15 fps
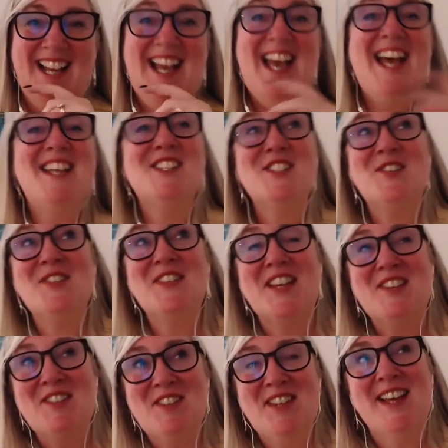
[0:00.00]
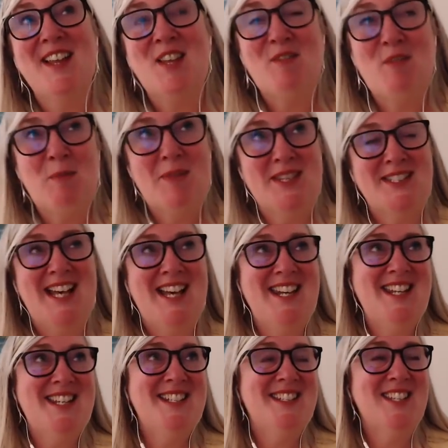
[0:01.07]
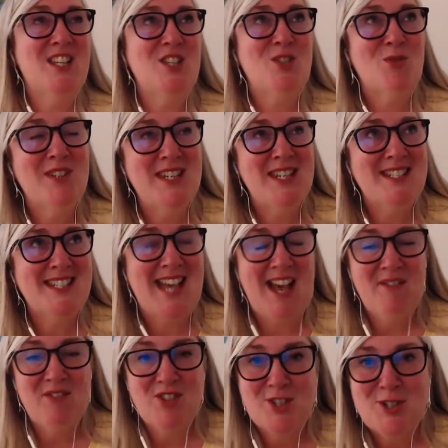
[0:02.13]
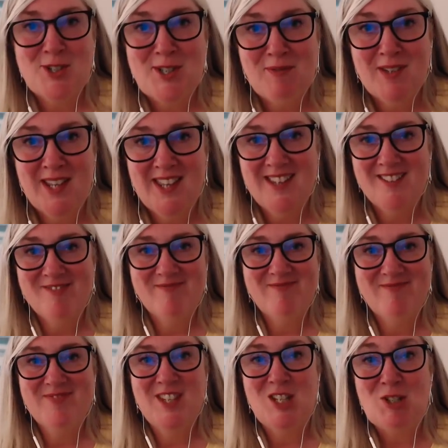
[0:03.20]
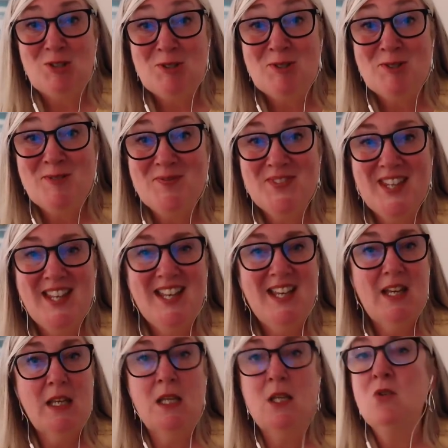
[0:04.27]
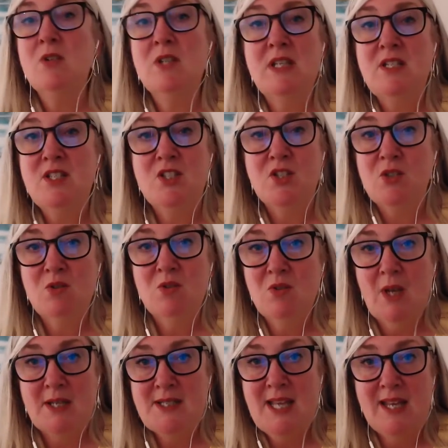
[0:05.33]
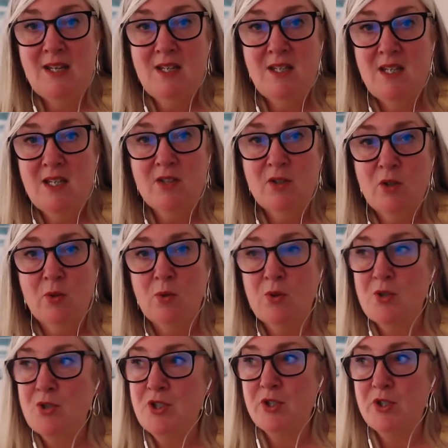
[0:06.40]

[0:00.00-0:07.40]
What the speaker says: And you know, the other thing I love about this, Anne, is you don't need to have a certificate. You know, you don't need to do a 10-year course.